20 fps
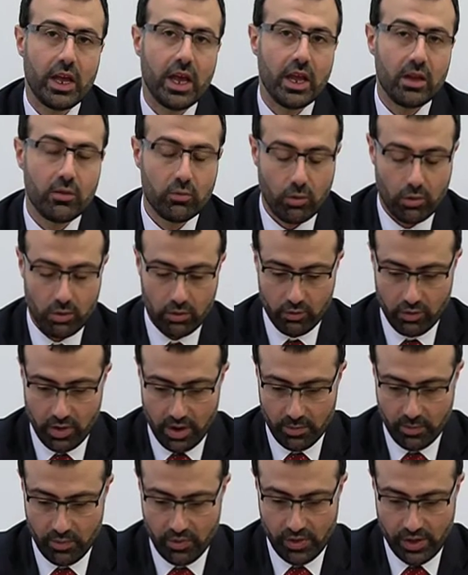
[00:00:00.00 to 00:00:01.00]
and war
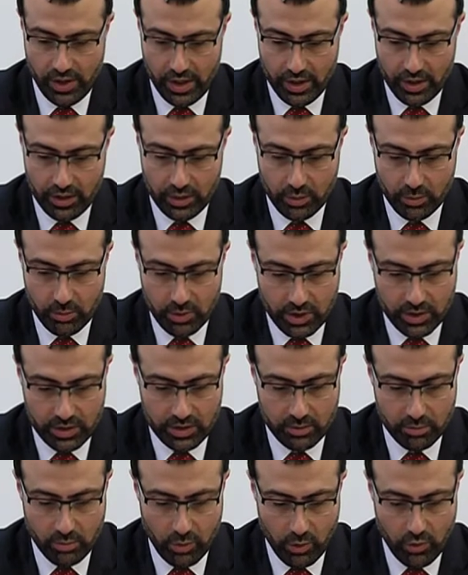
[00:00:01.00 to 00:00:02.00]
crimes committed
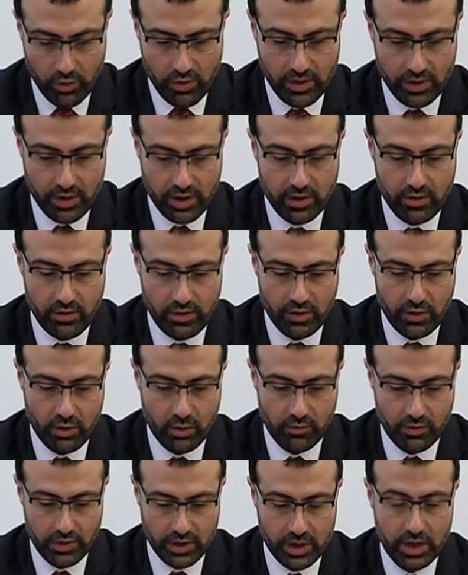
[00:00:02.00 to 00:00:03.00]
in Bosnia and
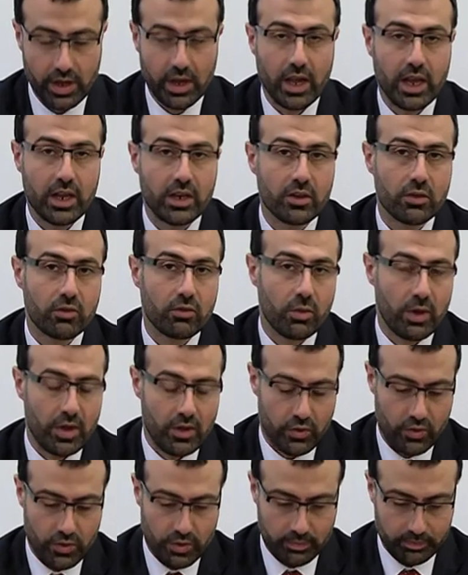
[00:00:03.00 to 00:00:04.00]
Herzegovina and
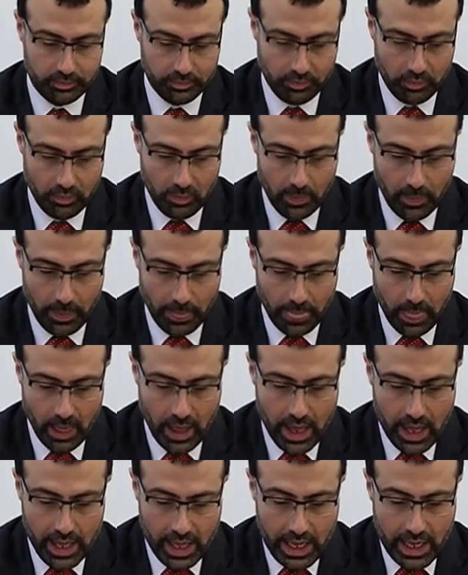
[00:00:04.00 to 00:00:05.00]
Croatia.
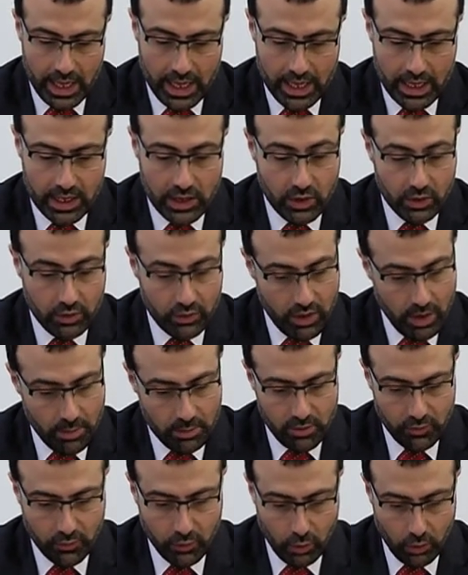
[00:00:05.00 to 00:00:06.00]
In the
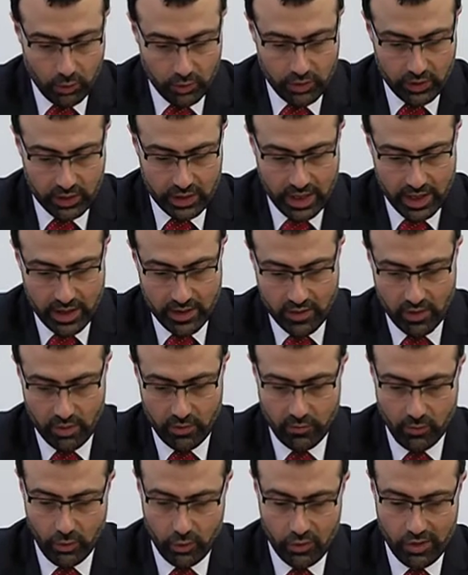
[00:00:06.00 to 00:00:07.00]
contempt of court case
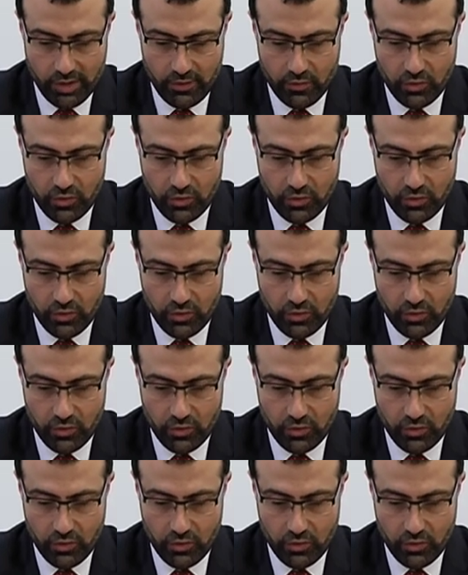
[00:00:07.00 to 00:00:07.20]
of Vojislav